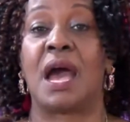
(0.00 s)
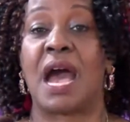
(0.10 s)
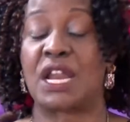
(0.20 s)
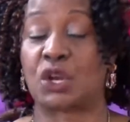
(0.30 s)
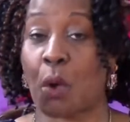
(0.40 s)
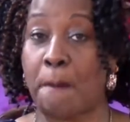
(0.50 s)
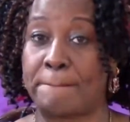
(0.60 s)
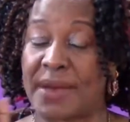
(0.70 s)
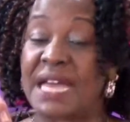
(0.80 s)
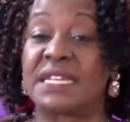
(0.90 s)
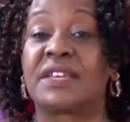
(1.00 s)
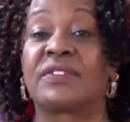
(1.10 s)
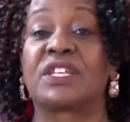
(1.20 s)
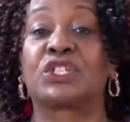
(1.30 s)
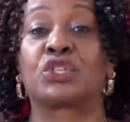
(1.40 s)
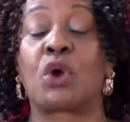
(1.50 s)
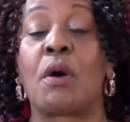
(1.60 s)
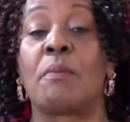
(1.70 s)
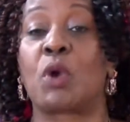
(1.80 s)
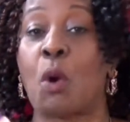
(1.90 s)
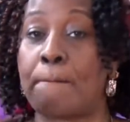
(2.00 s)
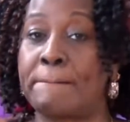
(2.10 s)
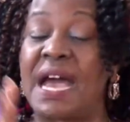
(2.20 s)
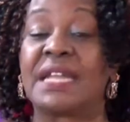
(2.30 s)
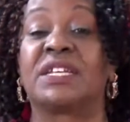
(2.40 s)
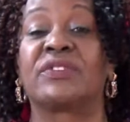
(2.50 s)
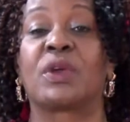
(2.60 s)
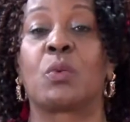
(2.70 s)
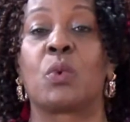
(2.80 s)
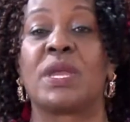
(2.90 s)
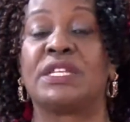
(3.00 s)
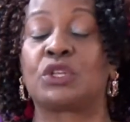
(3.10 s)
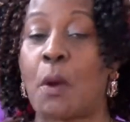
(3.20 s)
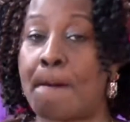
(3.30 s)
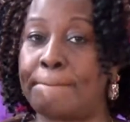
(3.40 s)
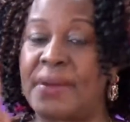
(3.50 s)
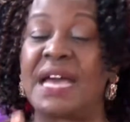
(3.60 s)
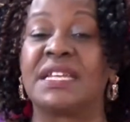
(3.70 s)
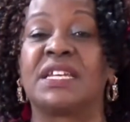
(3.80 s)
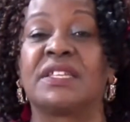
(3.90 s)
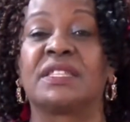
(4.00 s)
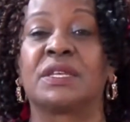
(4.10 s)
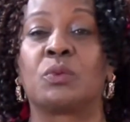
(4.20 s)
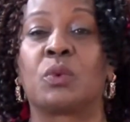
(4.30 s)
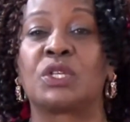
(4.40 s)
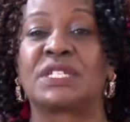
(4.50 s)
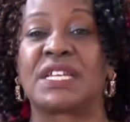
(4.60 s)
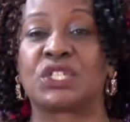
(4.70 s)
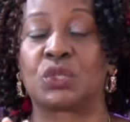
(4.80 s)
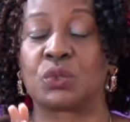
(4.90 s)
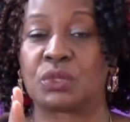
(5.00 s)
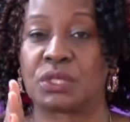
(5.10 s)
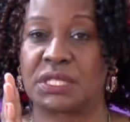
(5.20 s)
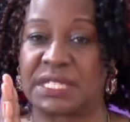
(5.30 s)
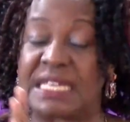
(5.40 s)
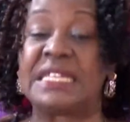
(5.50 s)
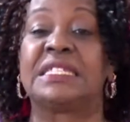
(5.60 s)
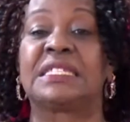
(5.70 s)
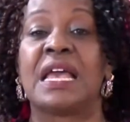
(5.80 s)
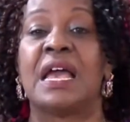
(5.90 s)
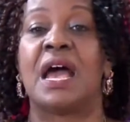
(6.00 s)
and commanding the storm, commanding the wind, commanding the waters to cease.